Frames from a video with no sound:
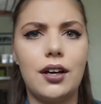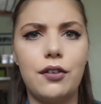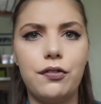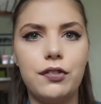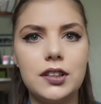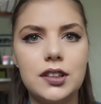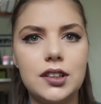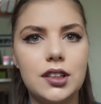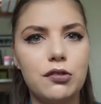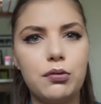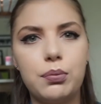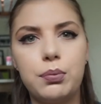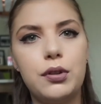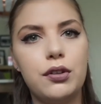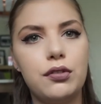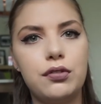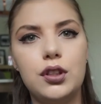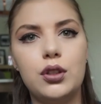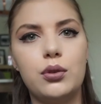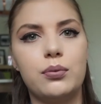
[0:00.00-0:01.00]
I finished off
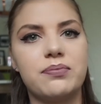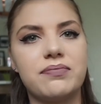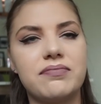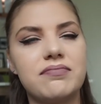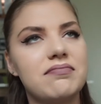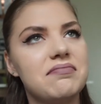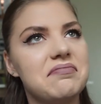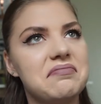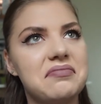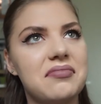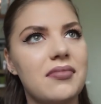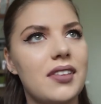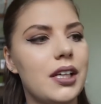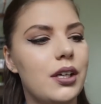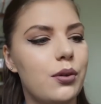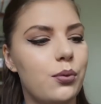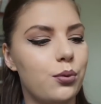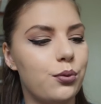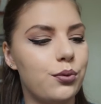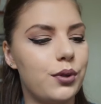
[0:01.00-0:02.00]
perfume
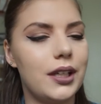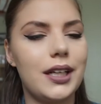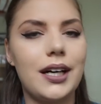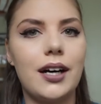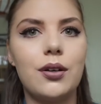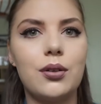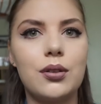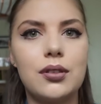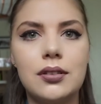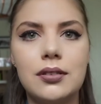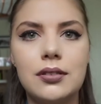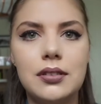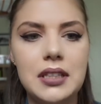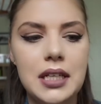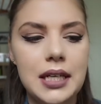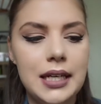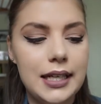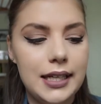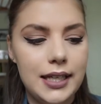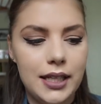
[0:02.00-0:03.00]
without
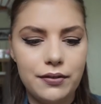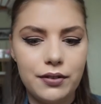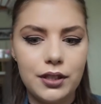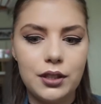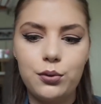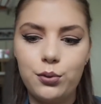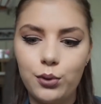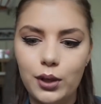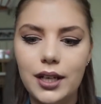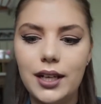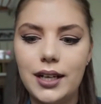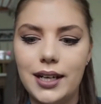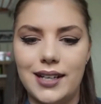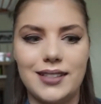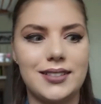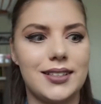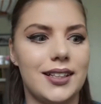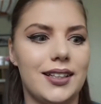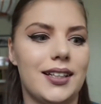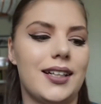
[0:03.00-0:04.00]
even
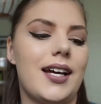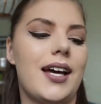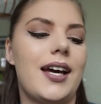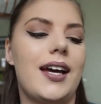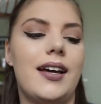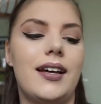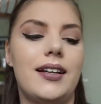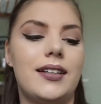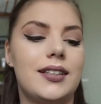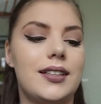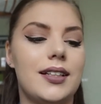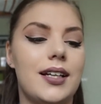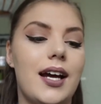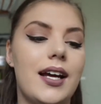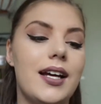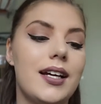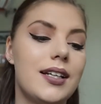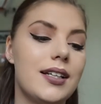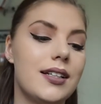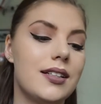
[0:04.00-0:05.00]
realizing, and
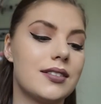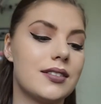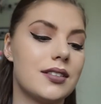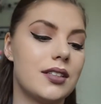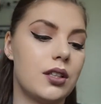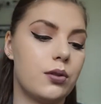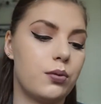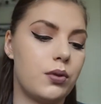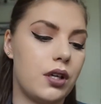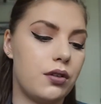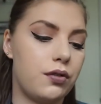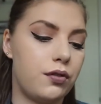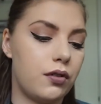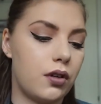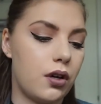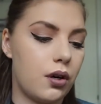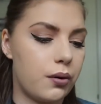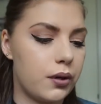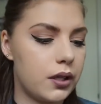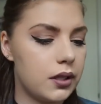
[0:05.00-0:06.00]
it is the Ralph
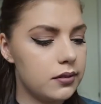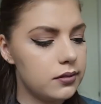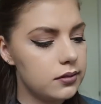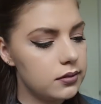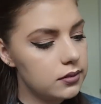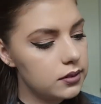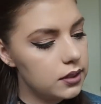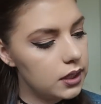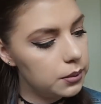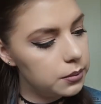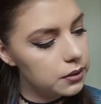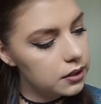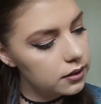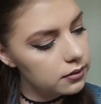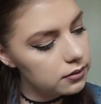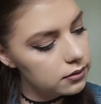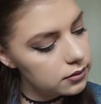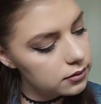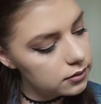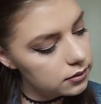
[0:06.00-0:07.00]
Lauren, I
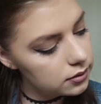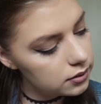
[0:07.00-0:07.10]
believe.